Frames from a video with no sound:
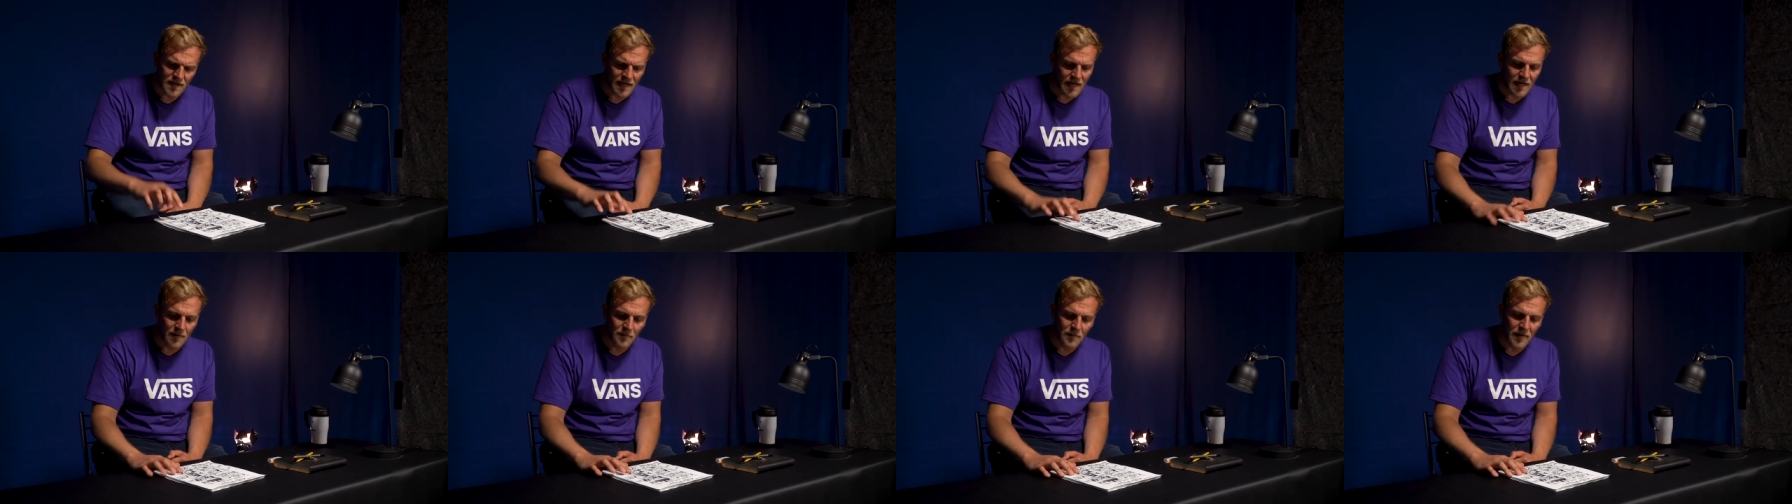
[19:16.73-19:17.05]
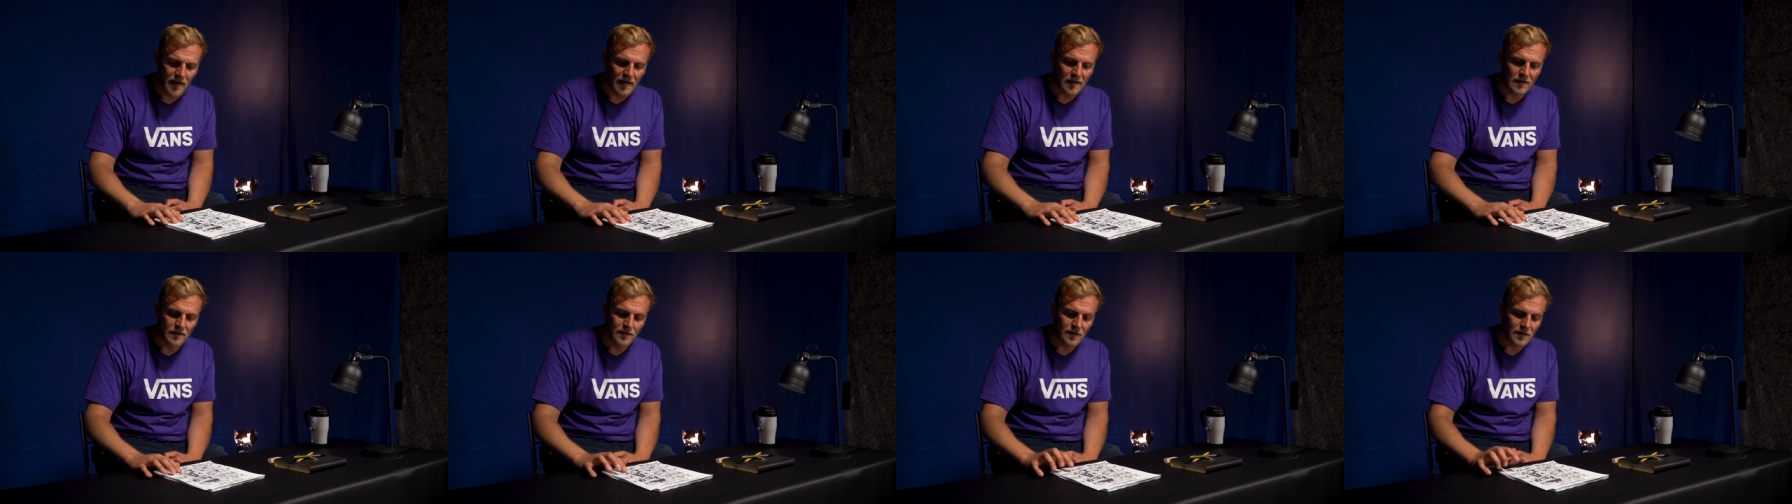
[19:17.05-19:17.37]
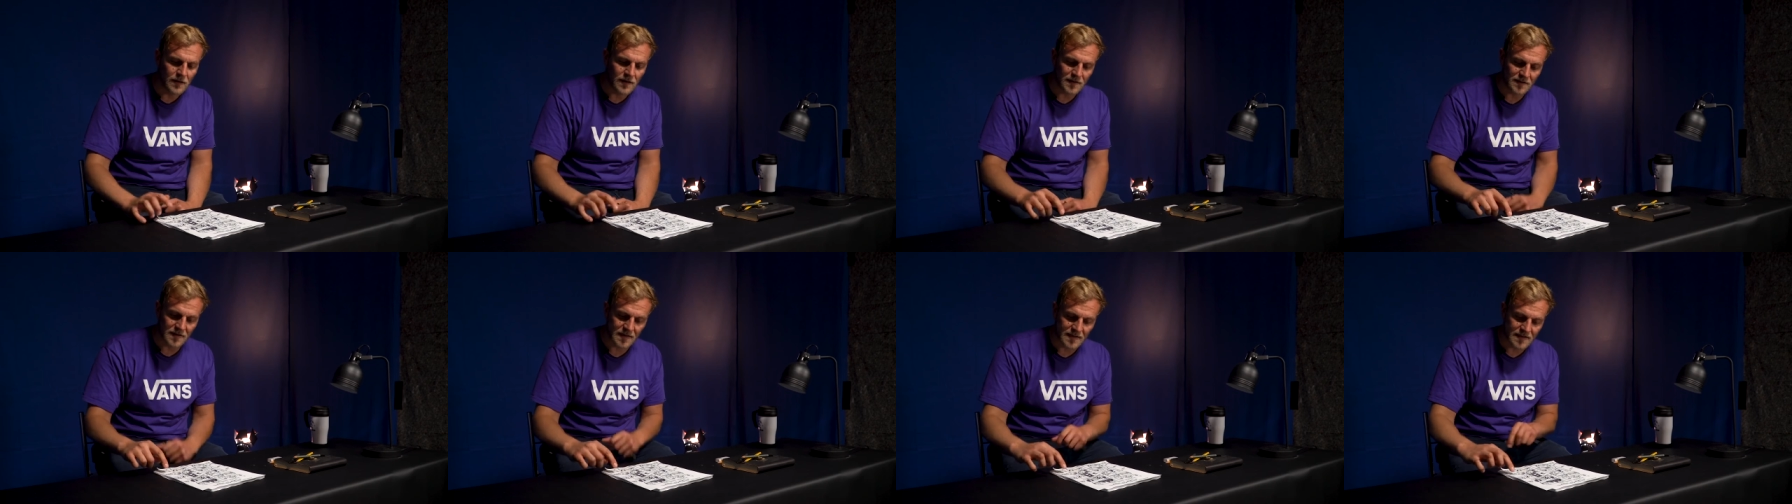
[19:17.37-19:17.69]
to get a better
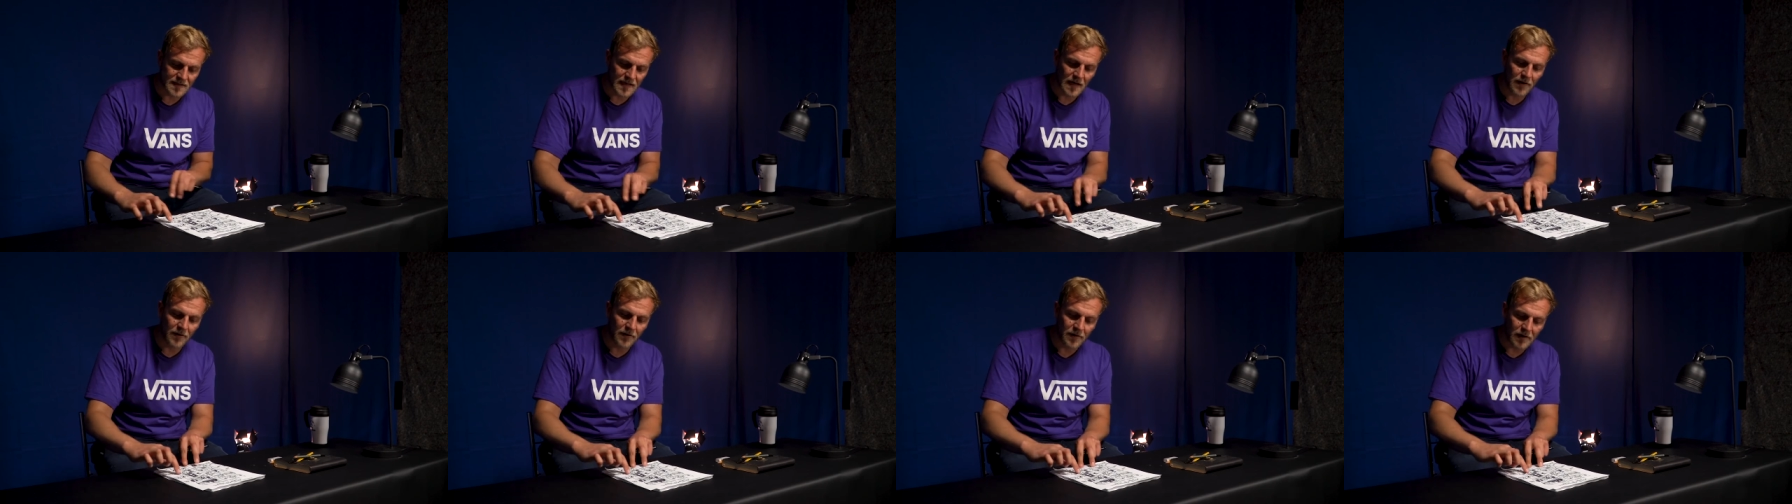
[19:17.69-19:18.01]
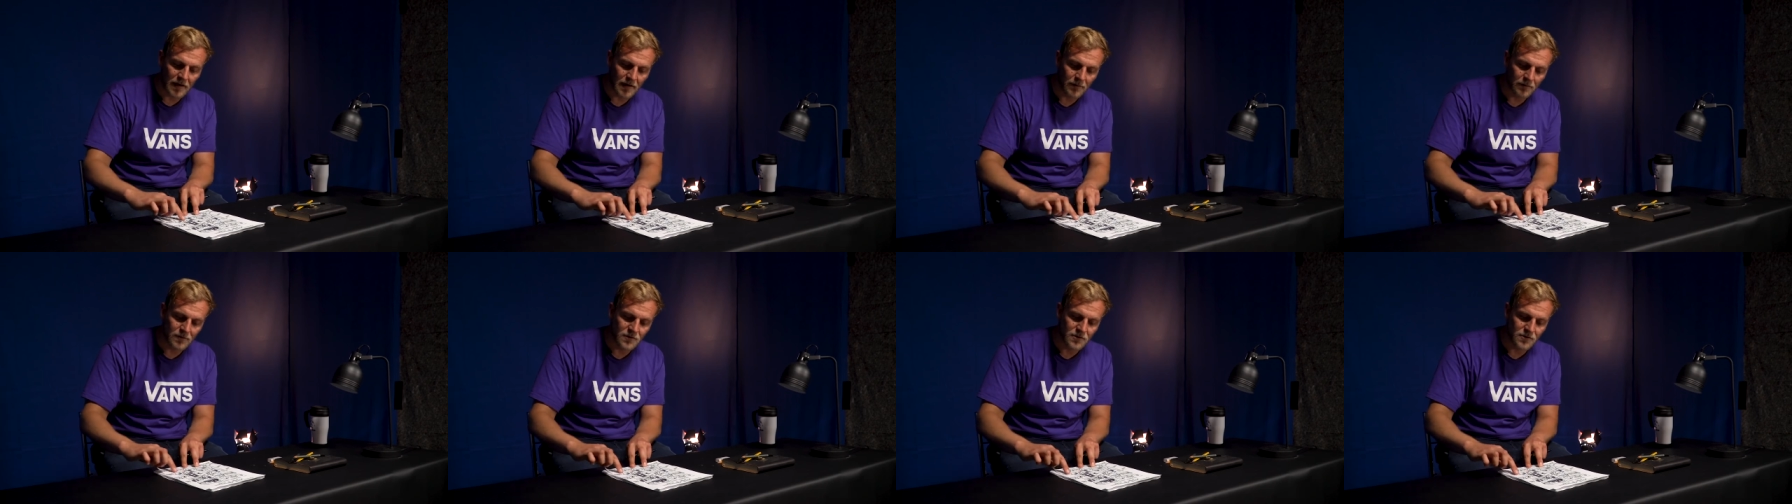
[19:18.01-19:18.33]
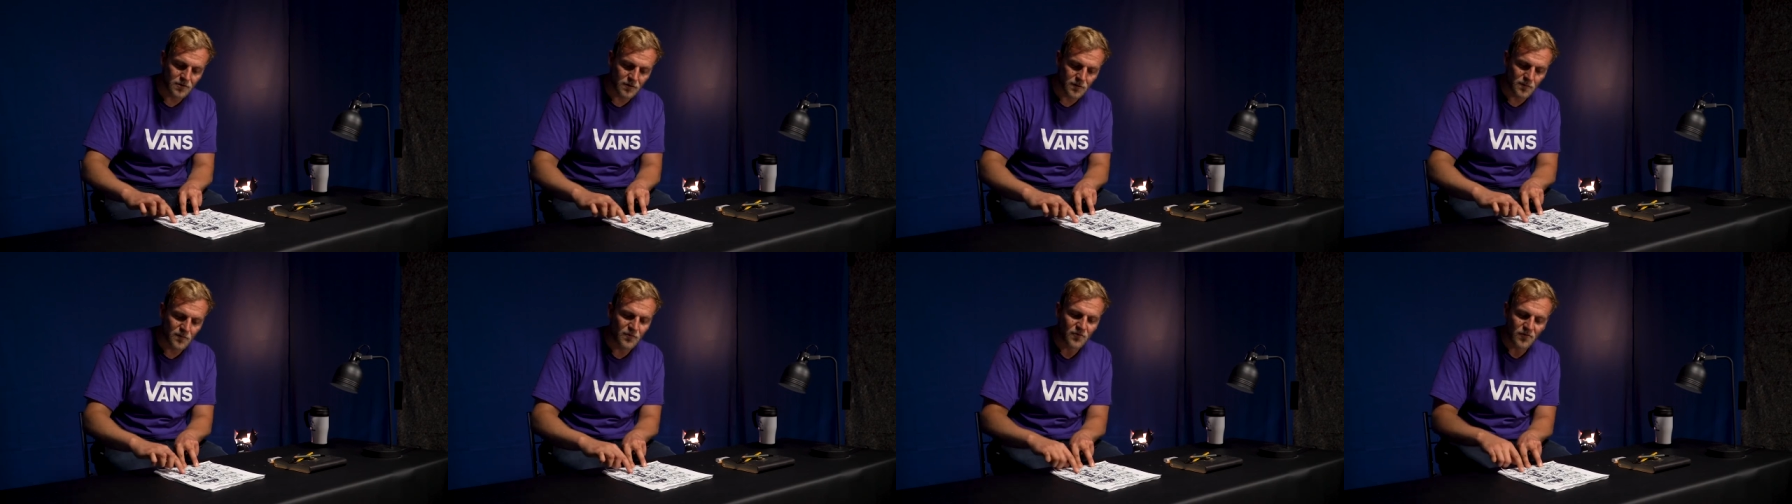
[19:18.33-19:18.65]
look at this character we
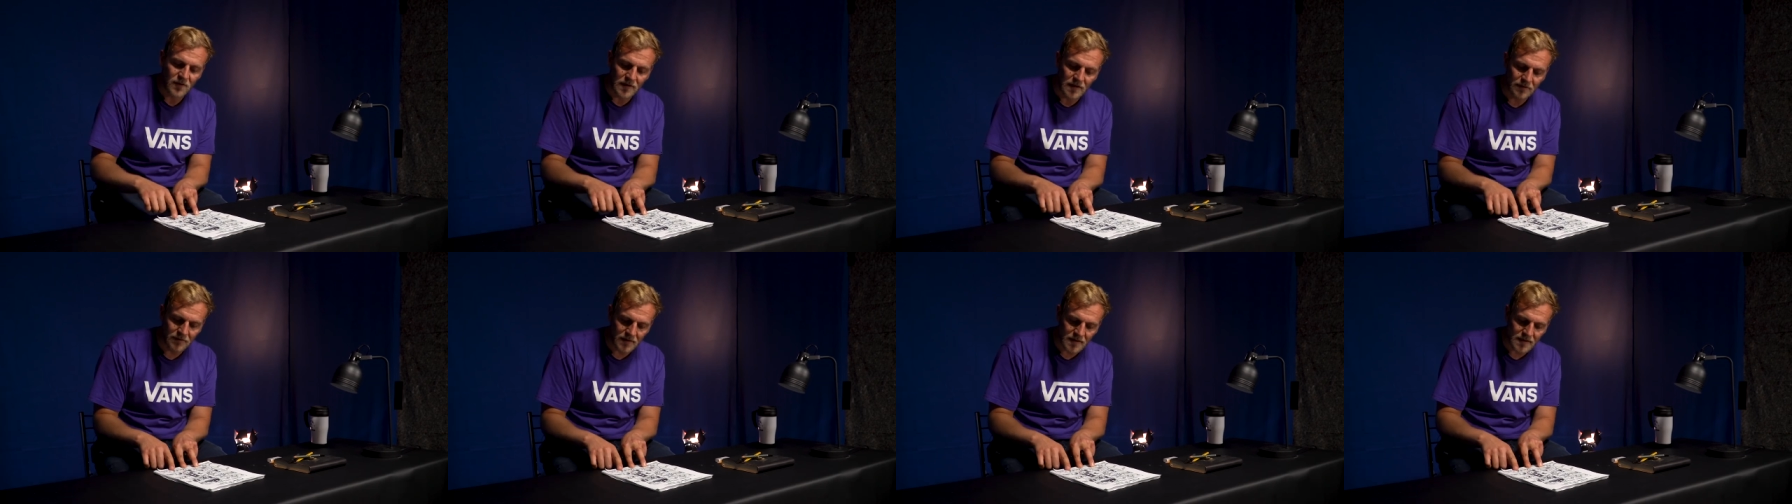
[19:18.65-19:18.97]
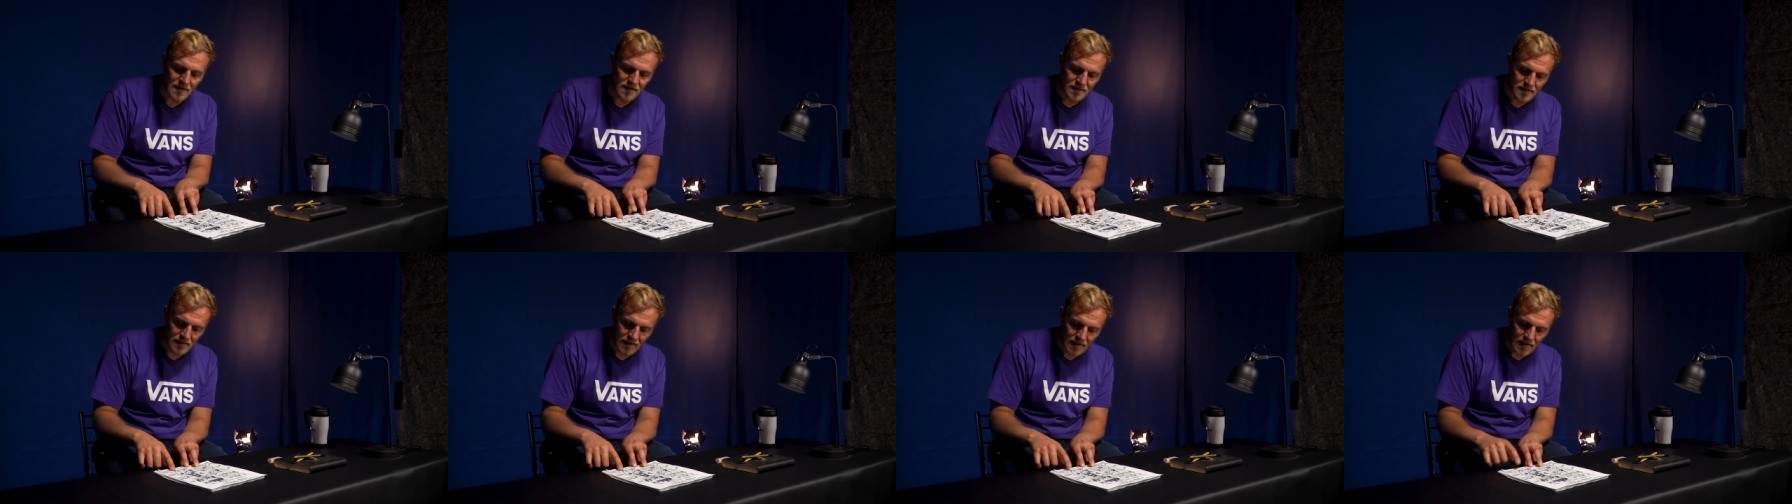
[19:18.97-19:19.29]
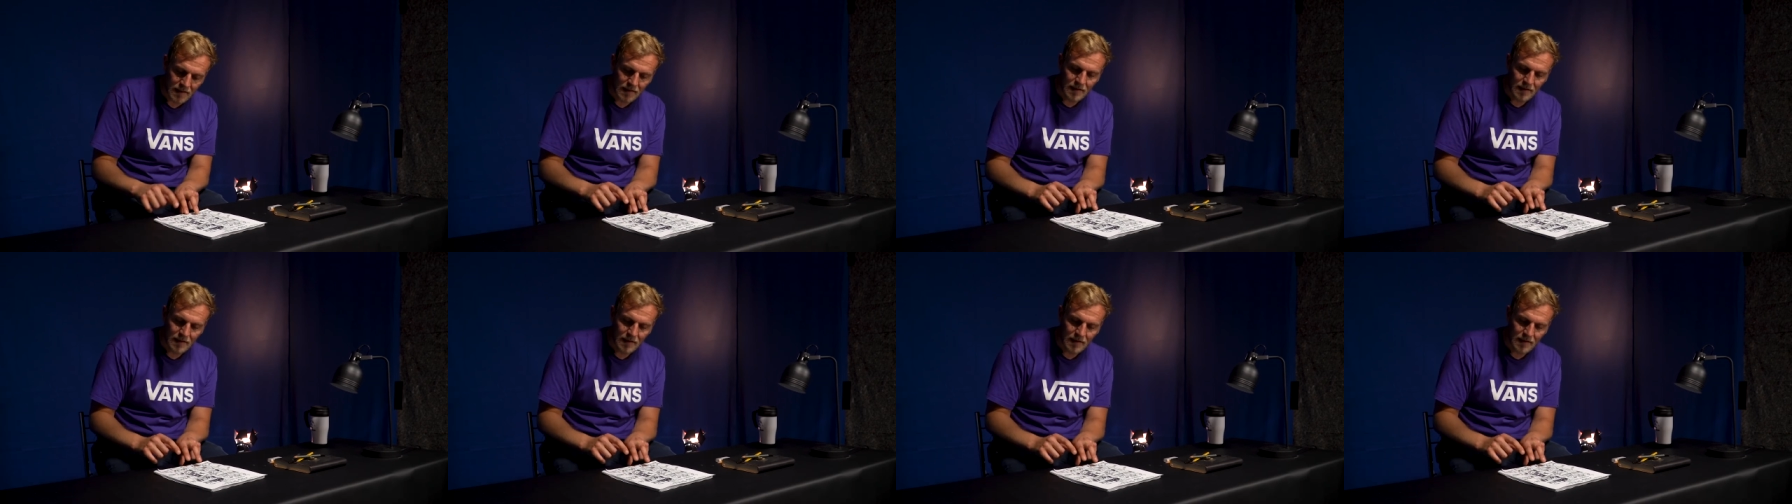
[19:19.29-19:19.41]
drew previously,